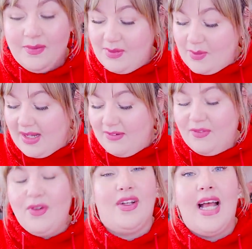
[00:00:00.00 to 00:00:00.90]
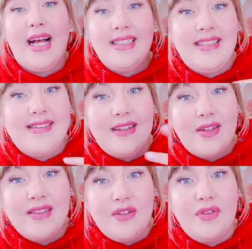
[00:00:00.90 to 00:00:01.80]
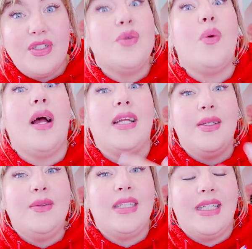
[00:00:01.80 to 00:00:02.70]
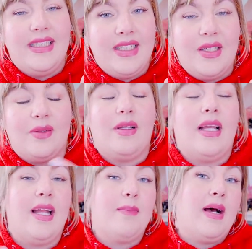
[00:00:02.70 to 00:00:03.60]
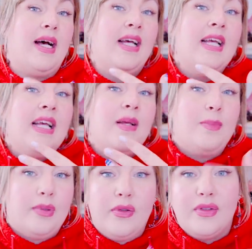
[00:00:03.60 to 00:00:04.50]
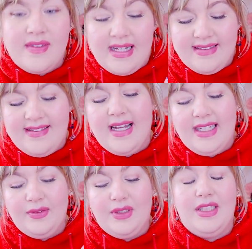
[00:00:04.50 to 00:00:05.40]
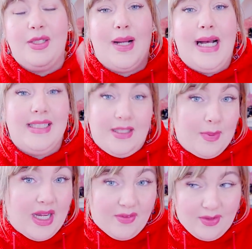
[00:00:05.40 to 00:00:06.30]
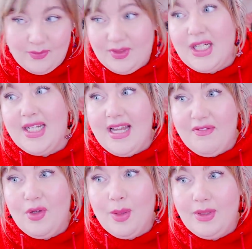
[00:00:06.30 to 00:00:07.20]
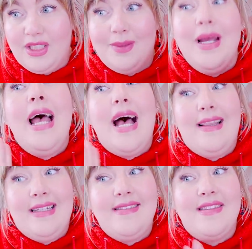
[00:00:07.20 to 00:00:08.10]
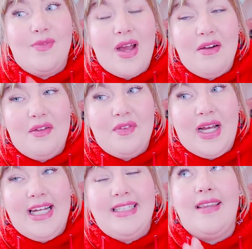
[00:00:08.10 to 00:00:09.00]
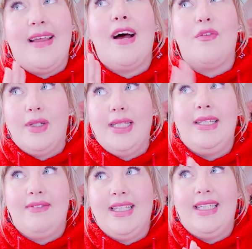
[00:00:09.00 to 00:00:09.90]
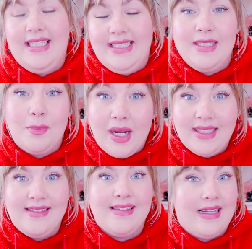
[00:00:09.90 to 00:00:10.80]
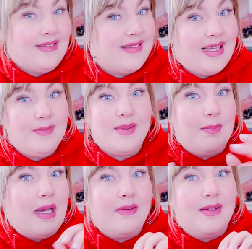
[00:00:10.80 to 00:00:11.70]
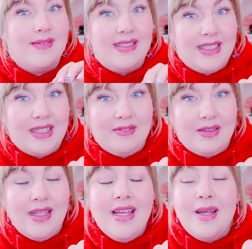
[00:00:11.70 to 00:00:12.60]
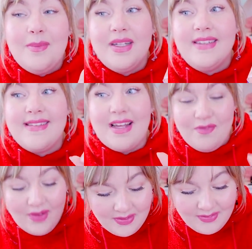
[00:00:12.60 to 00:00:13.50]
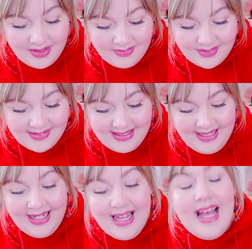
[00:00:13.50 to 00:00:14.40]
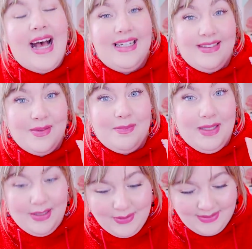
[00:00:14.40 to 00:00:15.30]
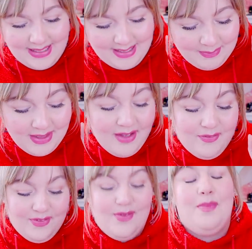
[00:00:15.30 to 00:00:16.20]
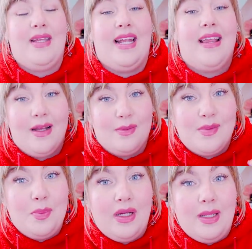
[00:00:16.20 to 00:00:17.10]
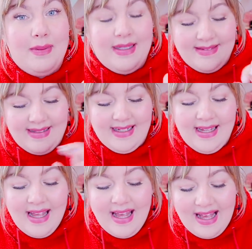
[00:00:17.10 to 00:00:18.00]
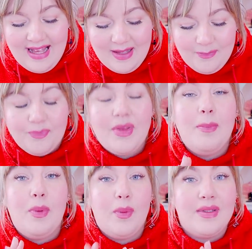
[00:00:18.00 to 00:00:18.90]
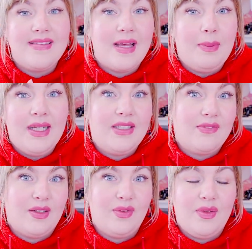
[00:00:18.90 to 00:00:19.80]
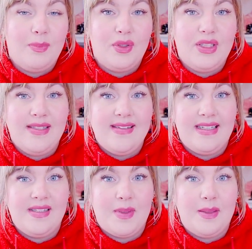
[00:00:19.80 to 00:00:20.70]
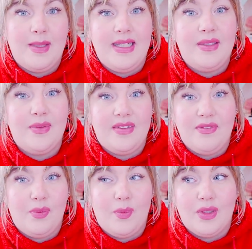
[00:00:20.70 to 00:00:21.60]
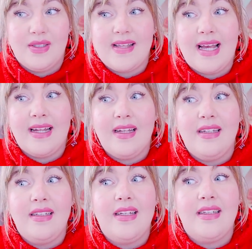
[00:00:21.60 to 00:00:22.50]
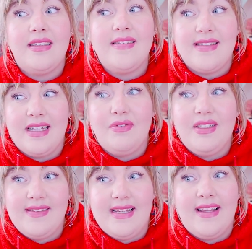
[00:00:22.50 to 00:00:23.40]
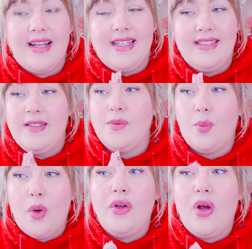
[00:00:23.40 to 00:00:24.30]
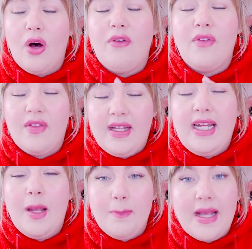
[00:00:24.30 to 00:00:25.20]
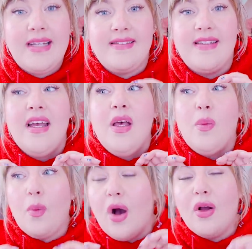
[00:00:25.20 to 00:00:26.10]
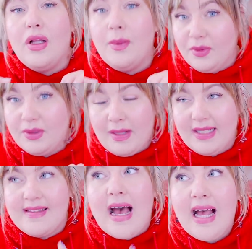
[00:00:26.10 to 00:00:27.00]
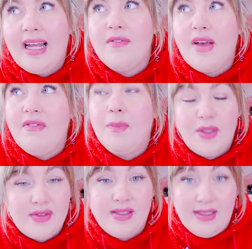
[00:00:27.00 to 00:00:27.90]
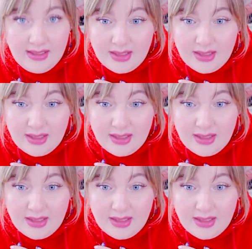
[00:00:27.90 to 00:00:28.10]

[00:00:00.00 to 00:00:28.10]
was quite fun, and it's a lot different to what I usually do, like my process that I usually do. I added a background, which I never normally do, and this has verified that I really, really need to practice landscapes and backgrounds in general, because I'm very, very rusty and it took me a long time for something that was pretty basic. But once I played around with the brushes and experimented with different ones, I can safely say that this is one of the best watercolour brush packs I have ever personally